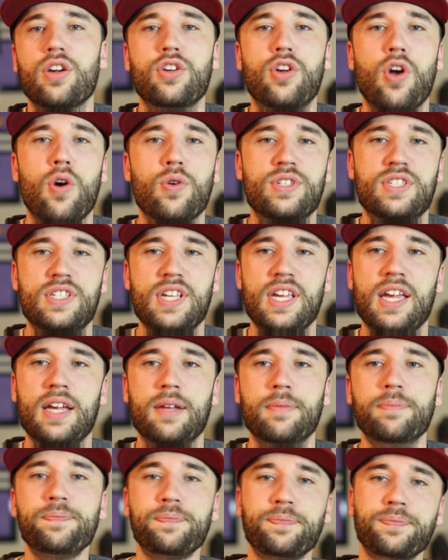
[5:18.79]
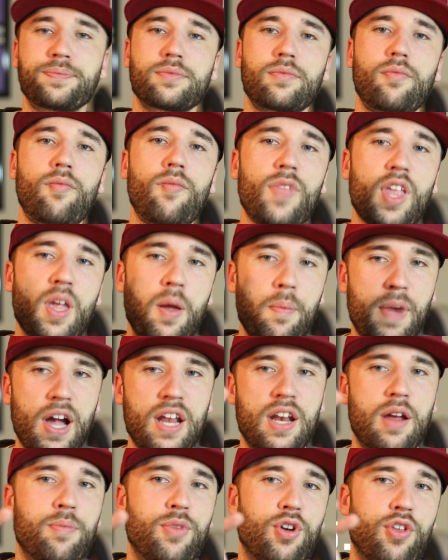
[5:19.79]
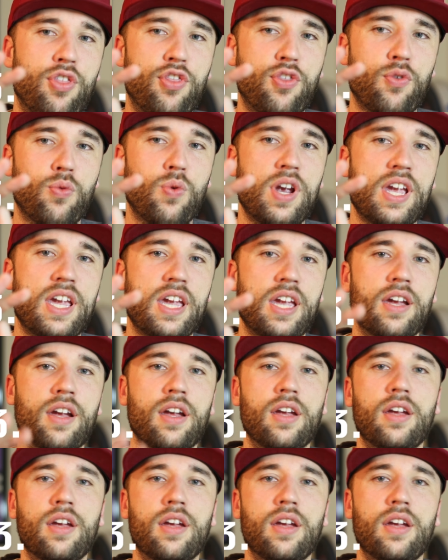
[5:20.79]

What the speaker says: Go see it. My number 3,